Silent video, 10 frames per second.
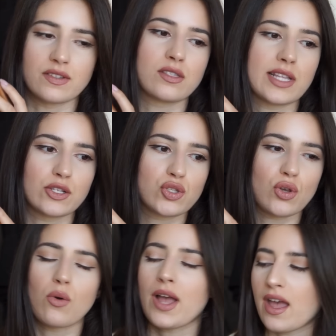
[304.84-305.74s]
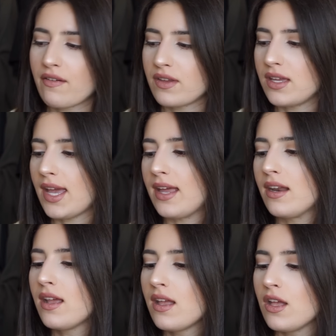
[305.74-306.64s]
It's like so heavy
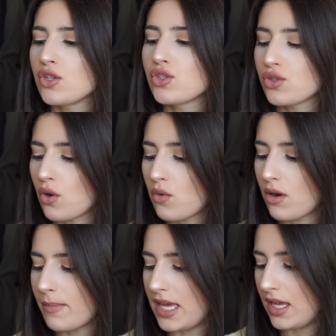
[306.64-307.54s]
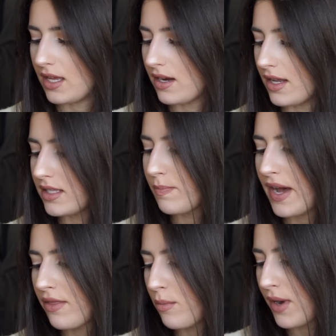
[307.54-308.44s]
and so well made. It's
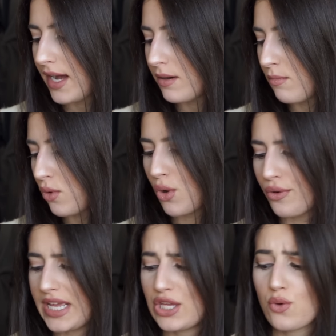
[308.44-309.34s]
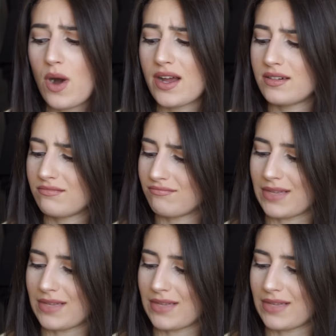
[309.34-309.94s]
by the brand Boryuan.